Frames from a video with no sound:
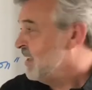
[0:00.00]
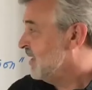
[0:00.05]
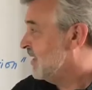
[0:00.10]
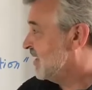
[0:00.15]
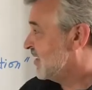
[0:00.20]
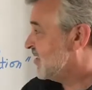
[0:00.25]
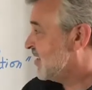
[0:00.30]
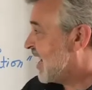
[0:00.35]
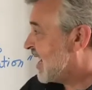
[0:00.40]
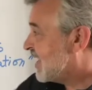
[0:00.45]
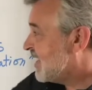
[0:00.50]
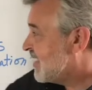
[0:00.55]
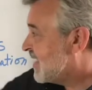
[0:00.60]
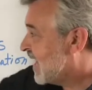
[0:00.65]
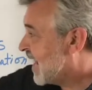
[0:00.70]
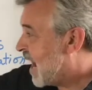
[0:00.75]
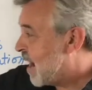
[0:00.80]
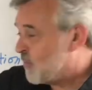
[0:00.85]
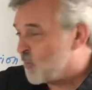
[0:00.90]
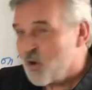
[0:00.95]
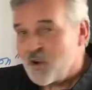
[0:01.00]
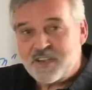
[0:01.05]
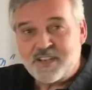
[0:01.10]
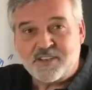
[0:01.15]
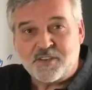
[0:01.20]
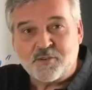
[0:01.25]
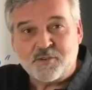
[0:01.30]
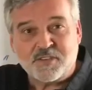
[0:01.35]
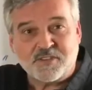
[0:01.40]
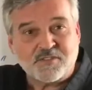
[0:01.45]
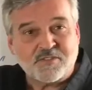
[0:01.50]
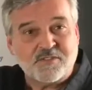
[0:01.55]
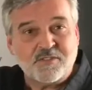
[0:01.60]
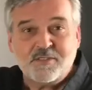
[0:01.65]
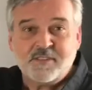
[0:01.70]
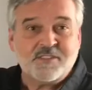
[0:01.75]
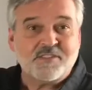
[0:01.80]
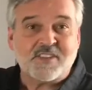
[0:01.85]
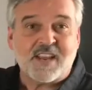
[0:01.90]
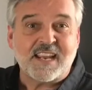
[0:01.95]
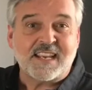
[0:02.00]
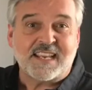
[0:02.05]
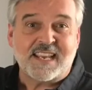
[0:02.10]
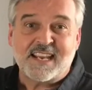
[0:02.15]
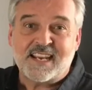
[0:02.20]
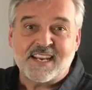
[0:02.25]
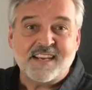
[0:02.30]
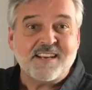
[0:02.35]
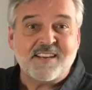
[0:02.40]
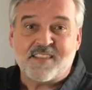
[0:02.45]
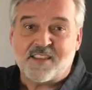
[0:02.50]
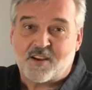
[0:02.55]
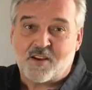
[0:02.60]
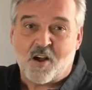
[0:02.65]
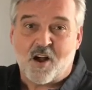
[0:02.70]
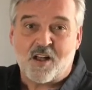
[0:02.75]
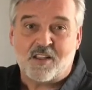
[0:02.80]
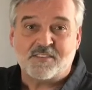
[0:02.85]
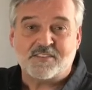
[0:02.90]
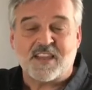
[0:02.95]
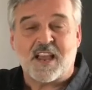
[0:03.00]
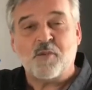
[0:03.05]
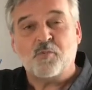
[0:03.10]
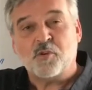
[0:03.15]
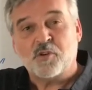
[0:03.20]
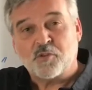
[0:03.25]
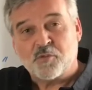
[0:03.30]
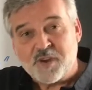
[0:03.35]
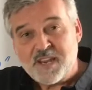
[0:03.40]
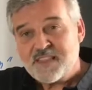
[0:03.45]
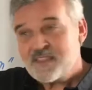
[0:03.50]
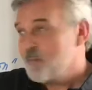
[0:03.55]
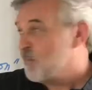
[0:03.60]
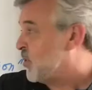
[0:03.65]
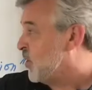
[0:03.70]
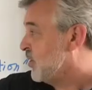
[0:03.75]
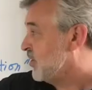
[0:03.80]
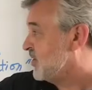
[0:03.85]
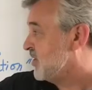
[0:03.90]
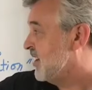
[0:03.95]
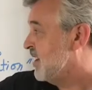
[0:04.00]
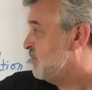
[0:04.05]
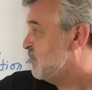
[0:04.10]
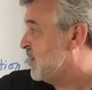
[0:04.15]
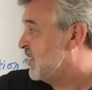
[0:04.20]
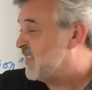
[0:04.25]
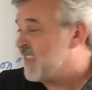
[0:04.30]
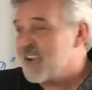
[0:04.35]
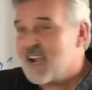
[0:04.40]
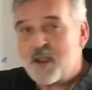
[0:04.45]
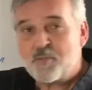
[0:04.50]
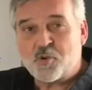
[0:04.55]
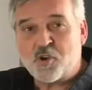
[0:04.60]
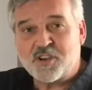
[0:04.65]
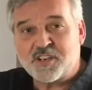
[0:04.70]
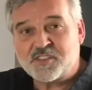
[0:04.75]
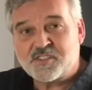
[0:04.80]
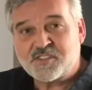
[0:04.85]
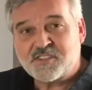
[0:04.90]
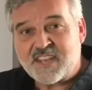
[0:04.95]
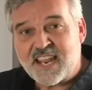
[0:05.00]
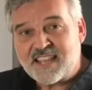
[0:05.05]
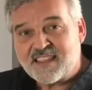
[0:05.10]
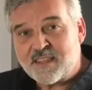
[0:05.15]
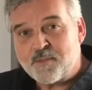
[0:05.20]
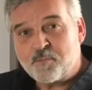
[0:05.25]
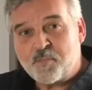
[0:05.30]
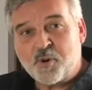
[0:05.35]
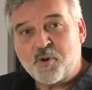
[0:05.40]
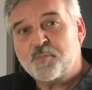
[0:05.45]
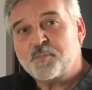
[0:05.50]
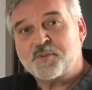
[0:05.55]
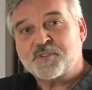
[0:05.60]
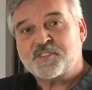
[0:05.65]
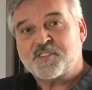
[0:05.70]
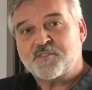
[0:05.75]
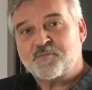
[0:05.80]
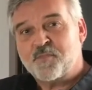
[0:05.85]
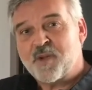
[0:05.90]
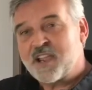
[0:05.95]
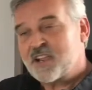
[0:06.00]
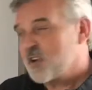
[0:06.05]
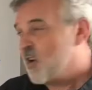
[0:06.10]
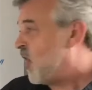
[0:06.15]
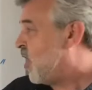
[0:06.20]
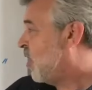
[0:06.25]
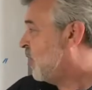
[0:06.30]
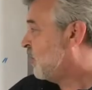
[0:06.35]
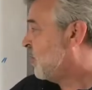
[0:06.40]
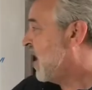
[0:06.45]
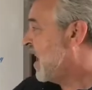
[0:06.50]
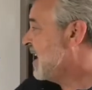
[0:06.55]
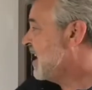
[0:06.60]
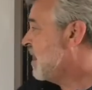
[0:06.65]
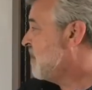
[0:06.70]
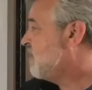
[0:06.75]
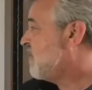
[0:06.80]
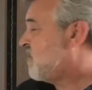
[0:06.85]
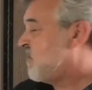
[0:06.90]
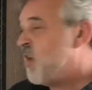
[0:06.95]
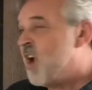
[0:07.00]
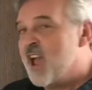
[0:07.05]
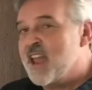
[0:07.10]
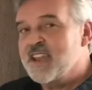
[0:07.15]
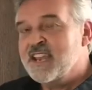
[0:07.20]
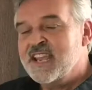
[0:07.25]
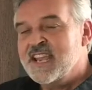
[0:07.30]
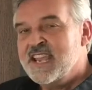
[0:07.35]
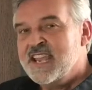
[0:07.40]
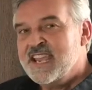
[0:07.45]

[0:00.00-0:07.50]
The second thing I'm going to do, as soon as I get into the calls, I will greet the person, but then I'm going to state the purpose of my call right up front.